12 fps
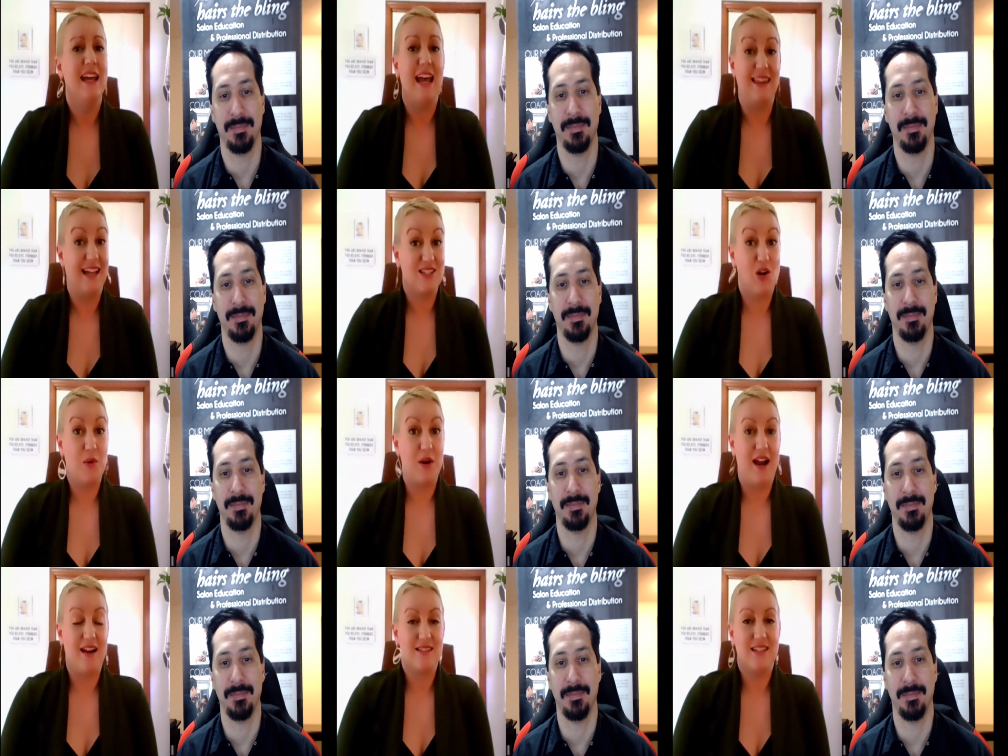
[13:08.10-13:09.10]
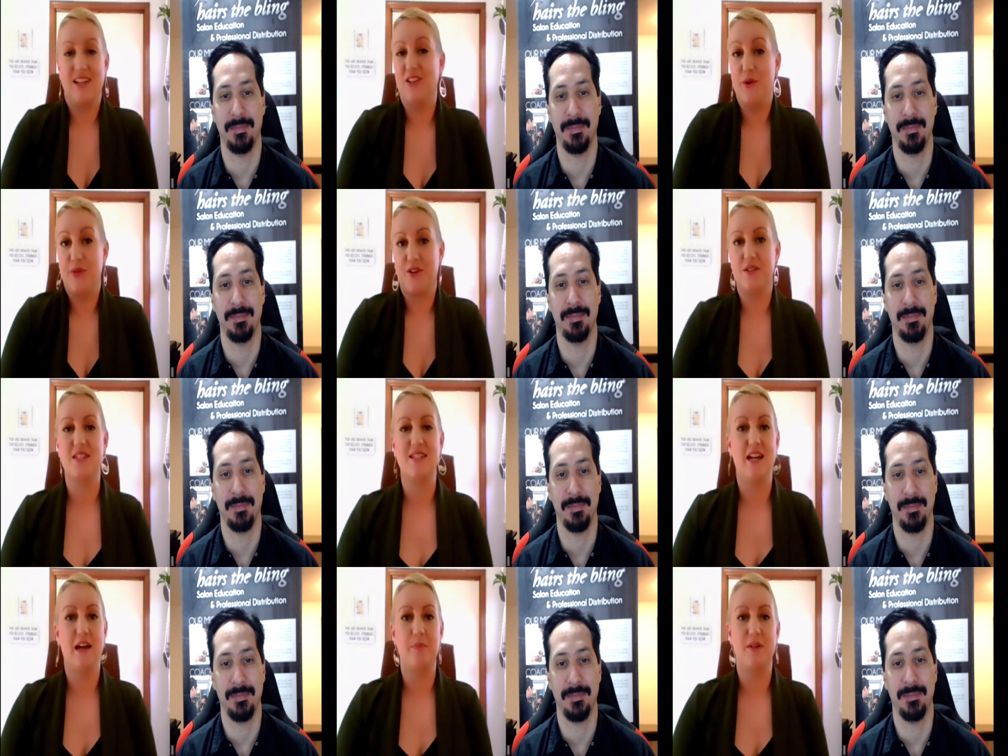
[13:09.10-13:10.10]
Speaker 1: and that's all we're asking no third
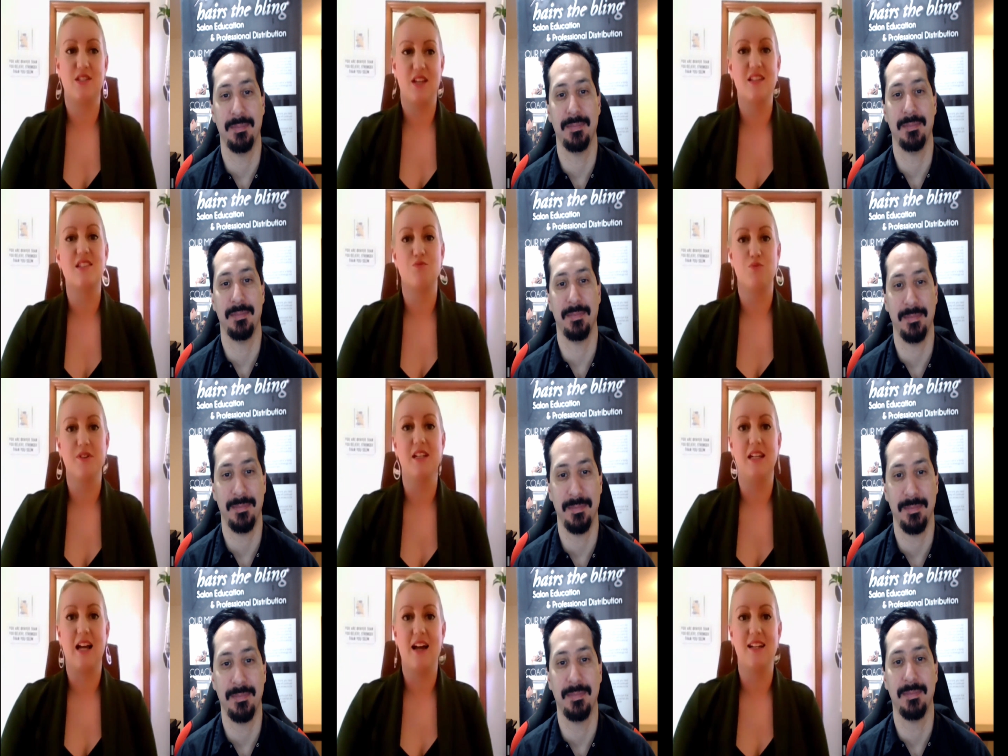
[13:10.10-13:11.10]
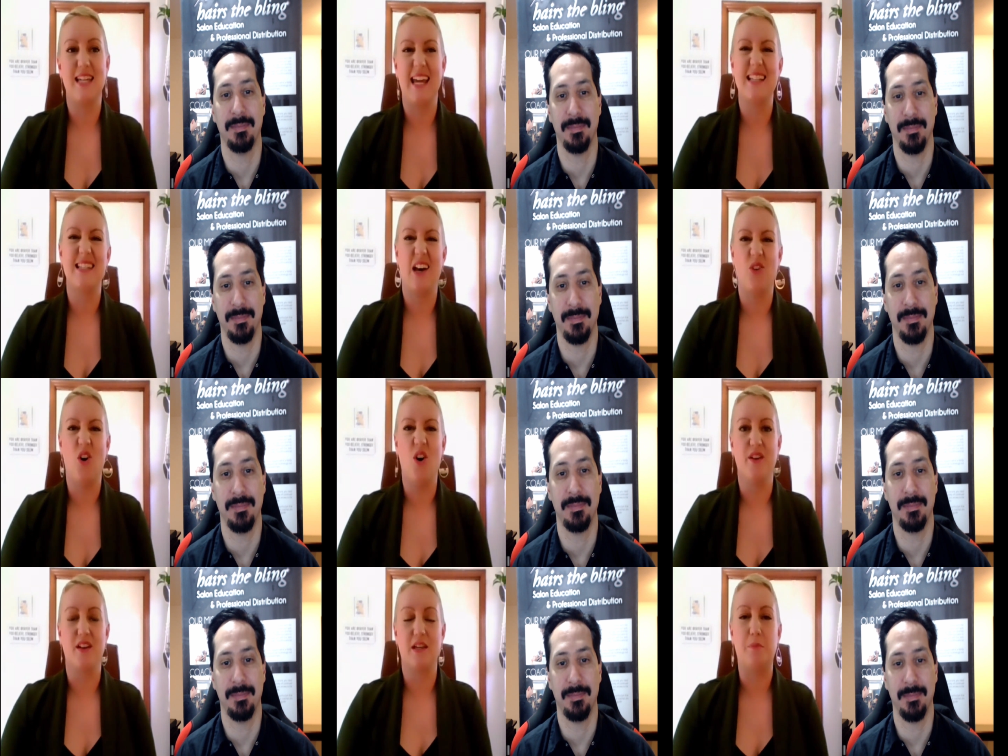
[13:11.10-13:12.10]
step it's it's really kind of takes out all
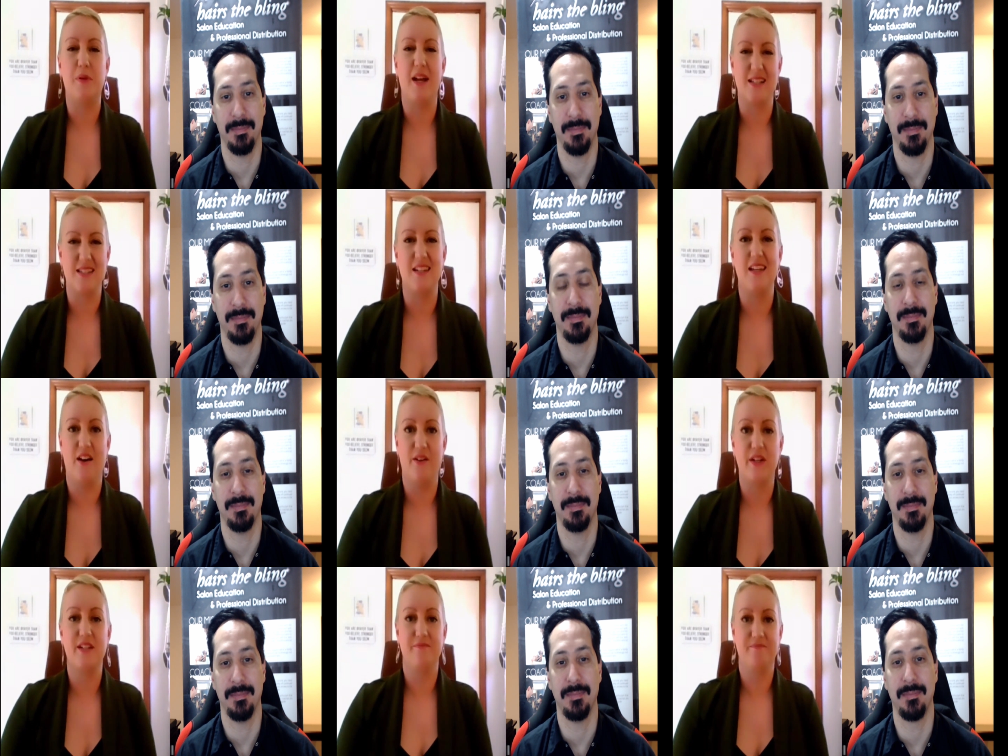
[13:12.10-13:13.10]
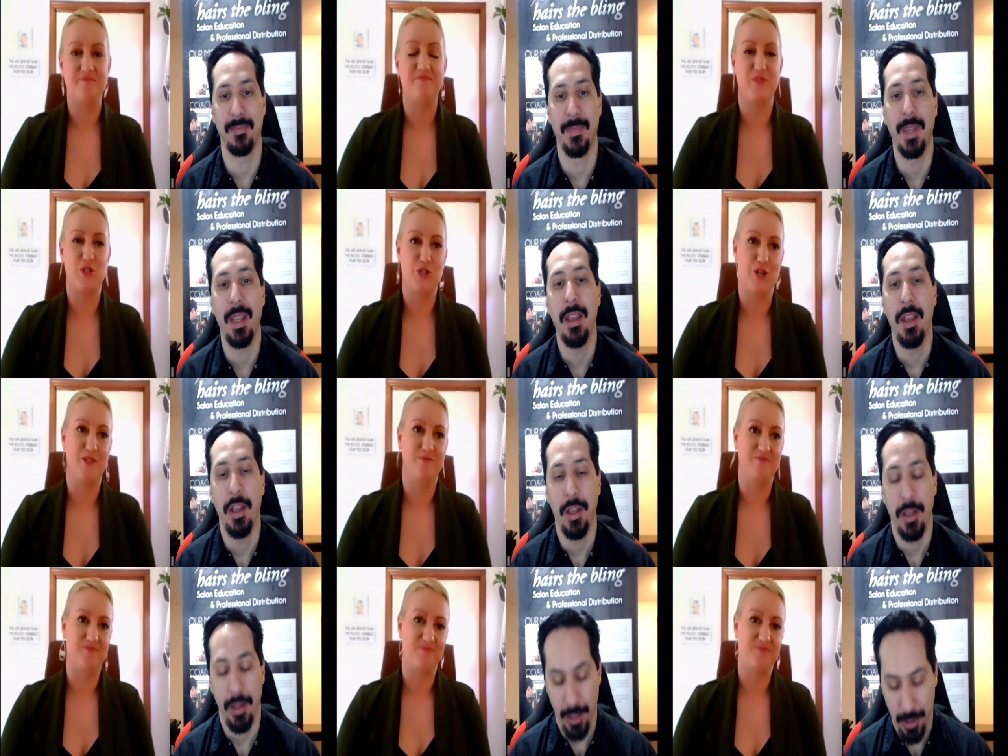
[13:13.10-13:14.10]
the complexity of it for sure
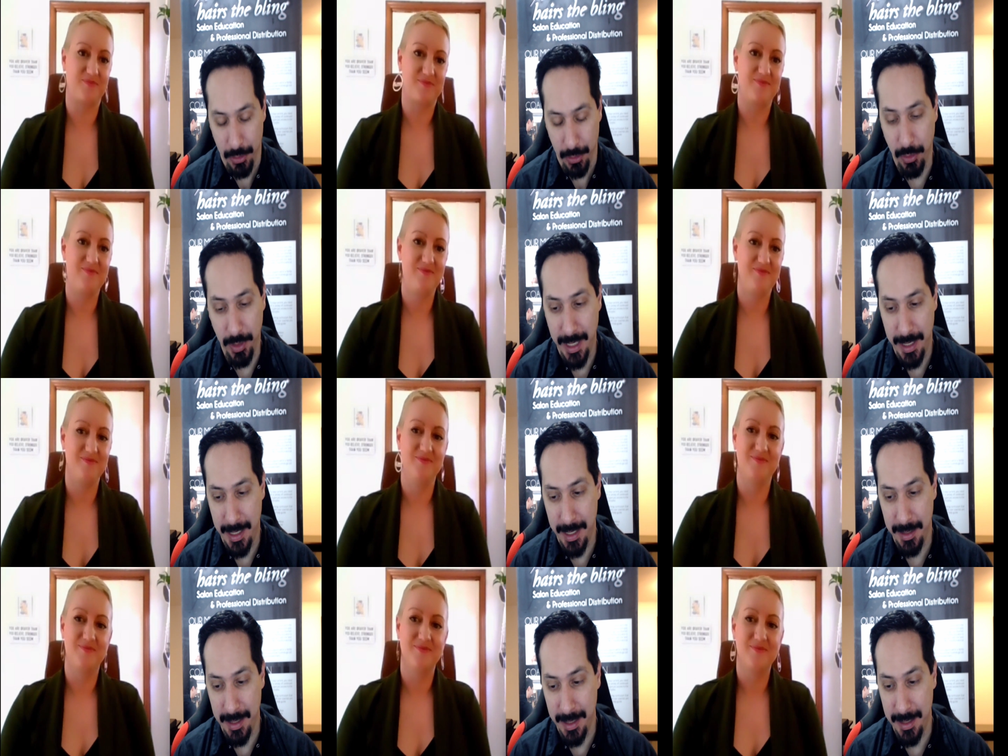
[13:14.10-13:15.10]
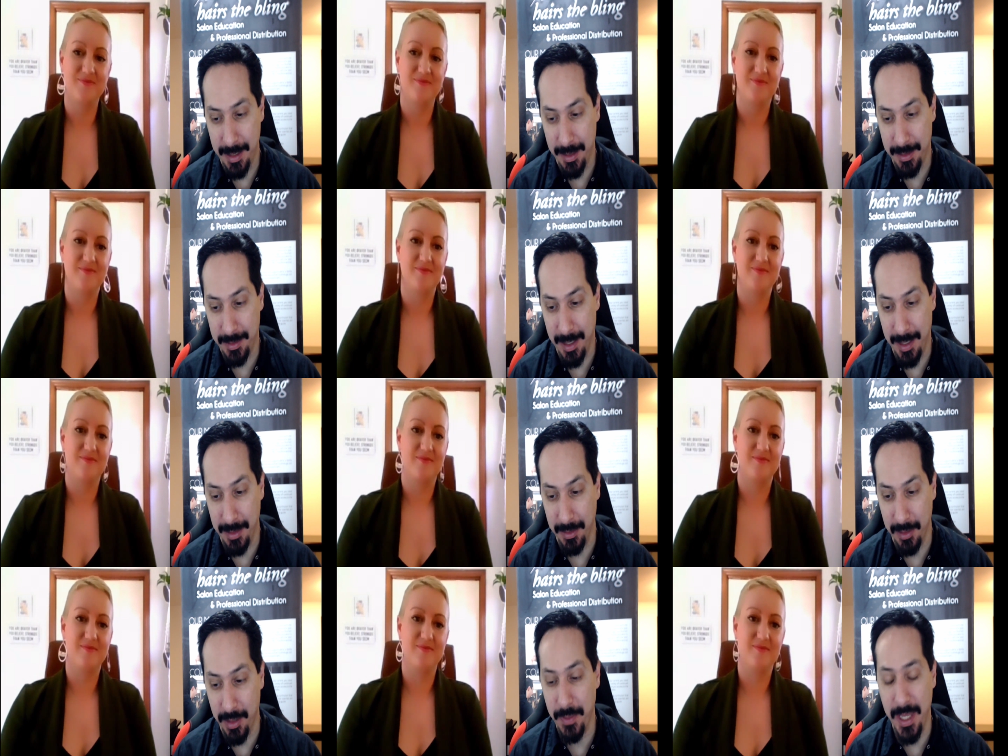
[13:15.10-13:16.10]
Speaker 2: so that and and I, I
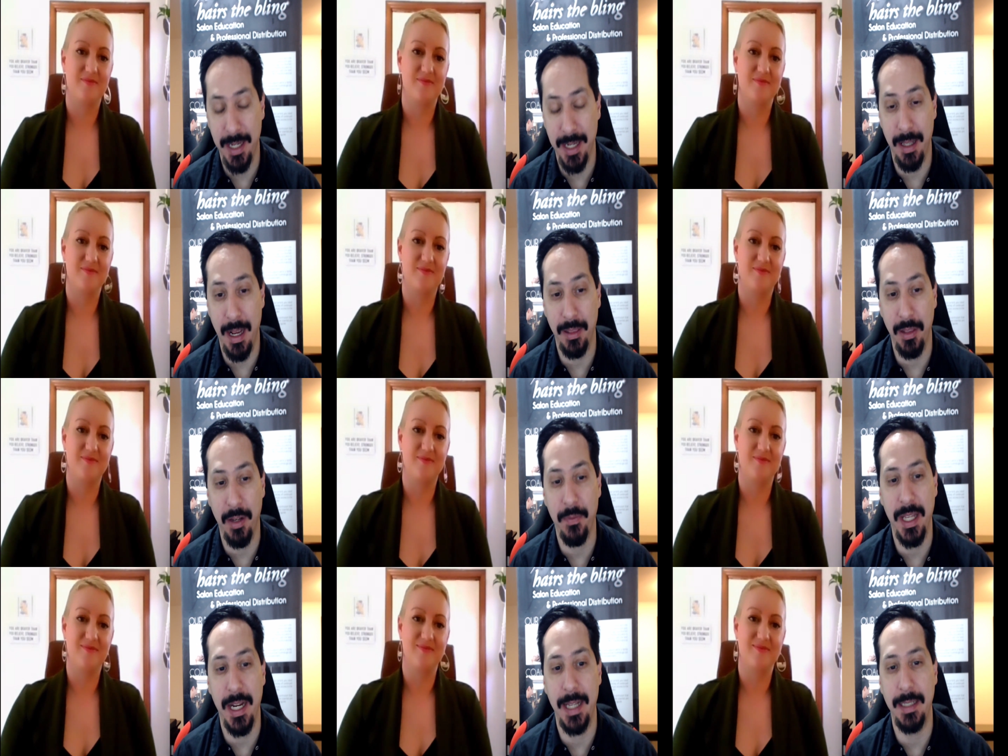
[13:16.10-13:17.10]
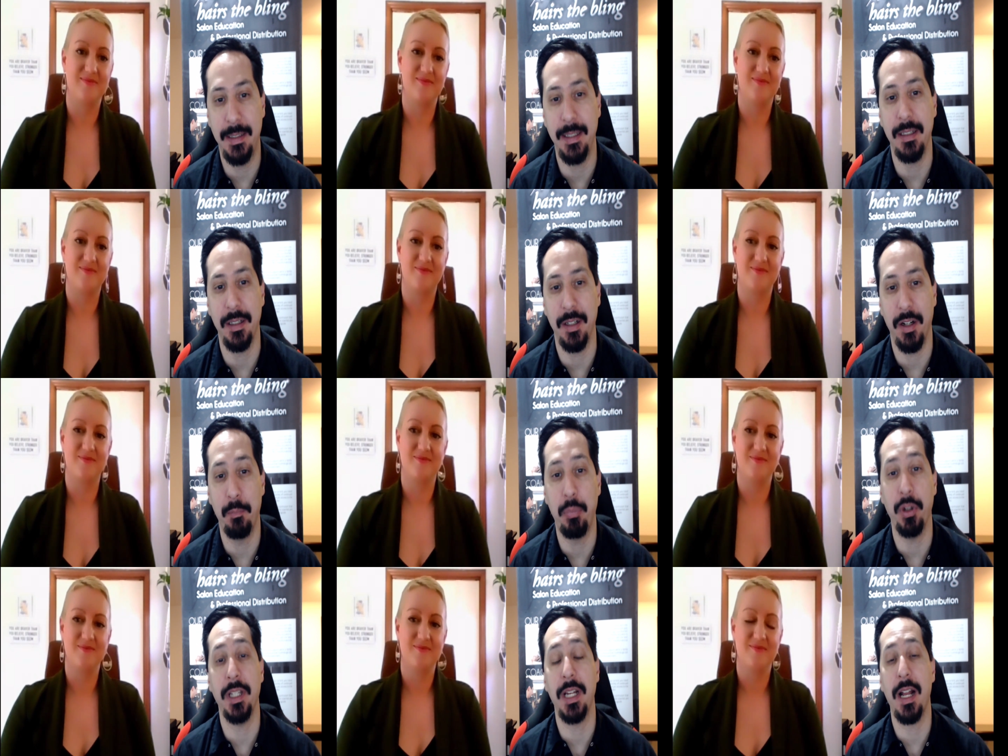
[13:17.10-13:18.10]
love that I, I love that idea of
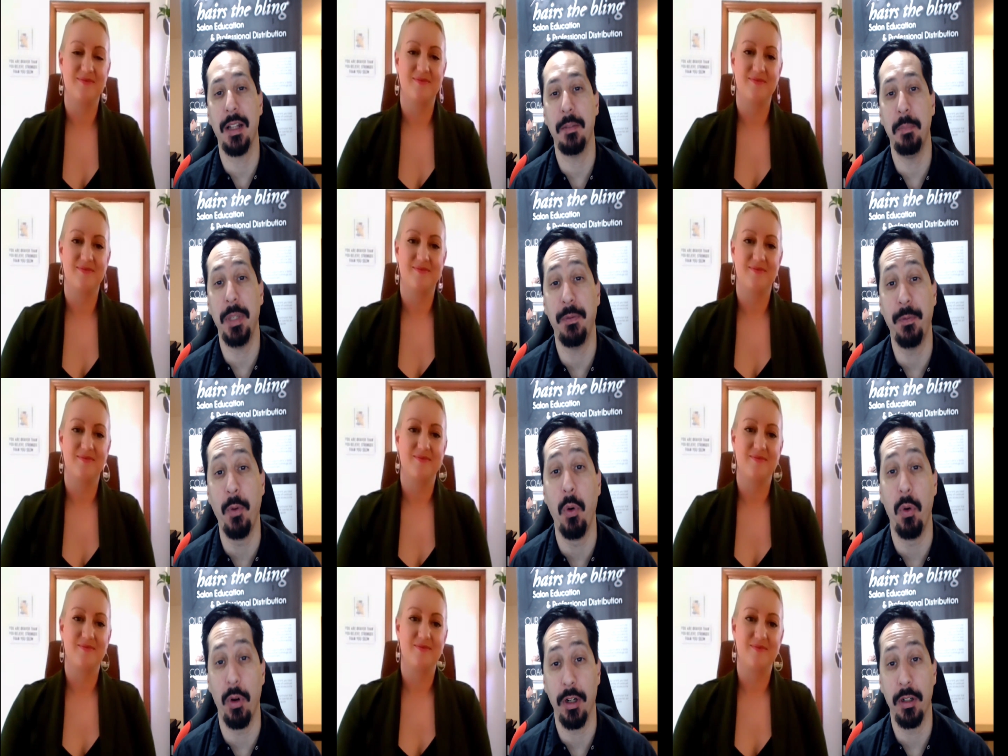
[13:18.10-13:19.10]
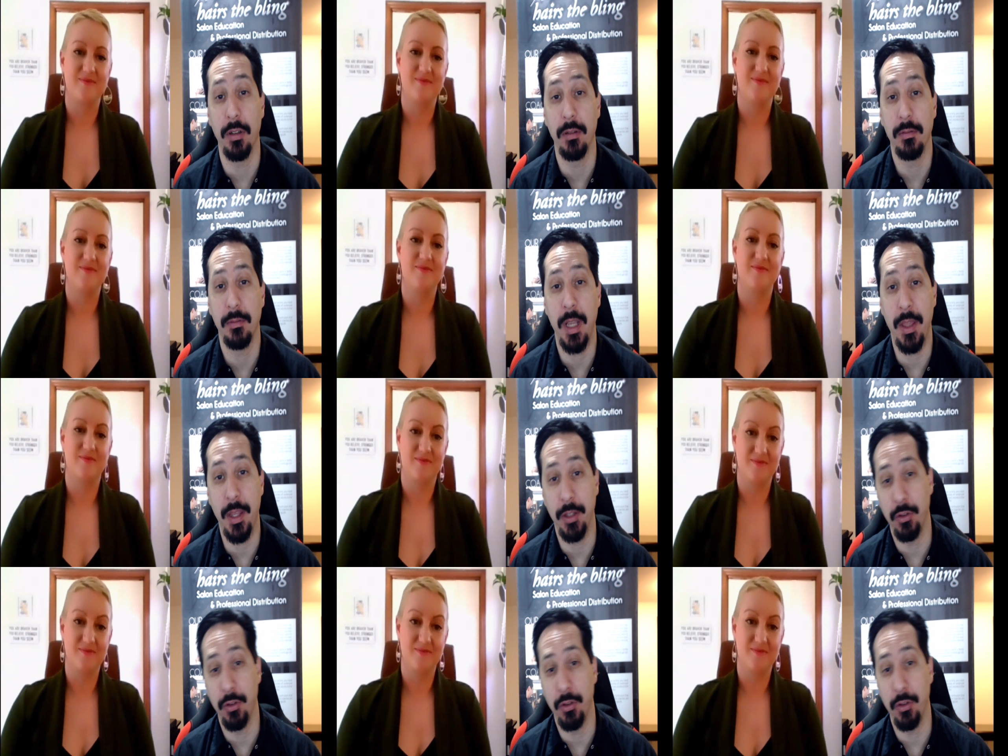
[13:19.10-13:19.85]
putting it on before and then